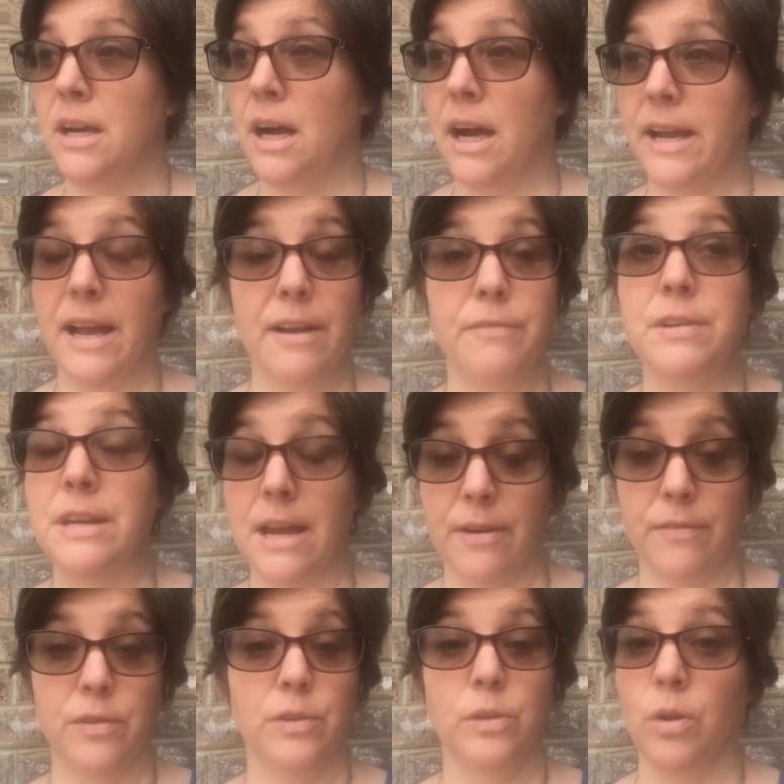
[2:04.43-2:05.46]
I have
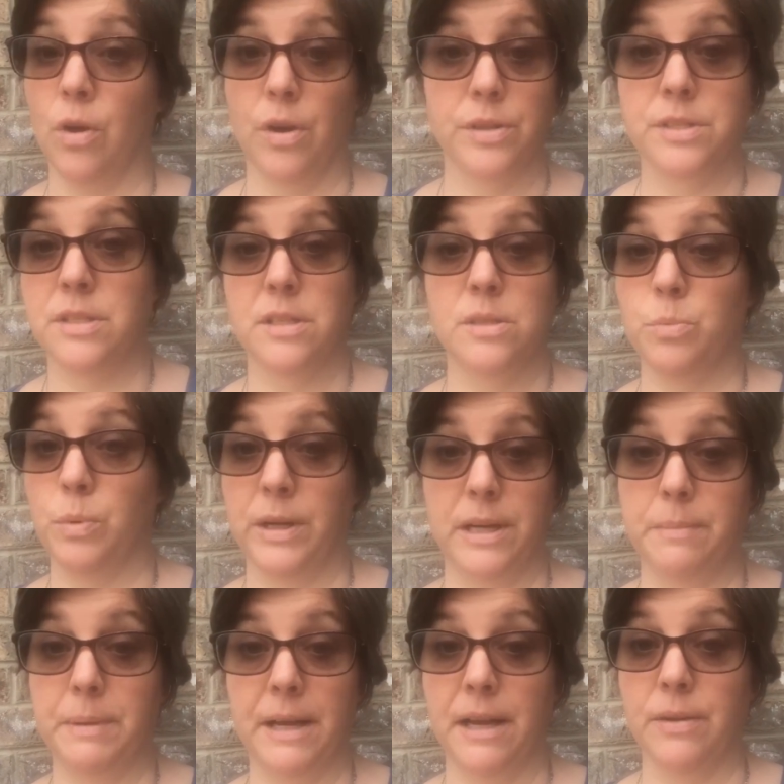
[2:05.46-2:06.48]
never lost
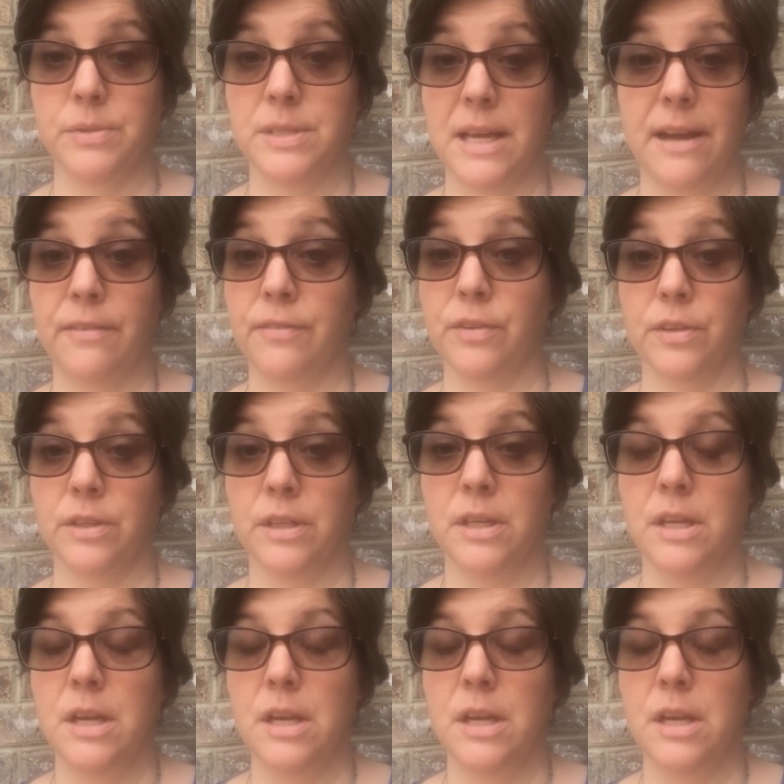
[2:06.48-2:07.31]
20 pounds ever.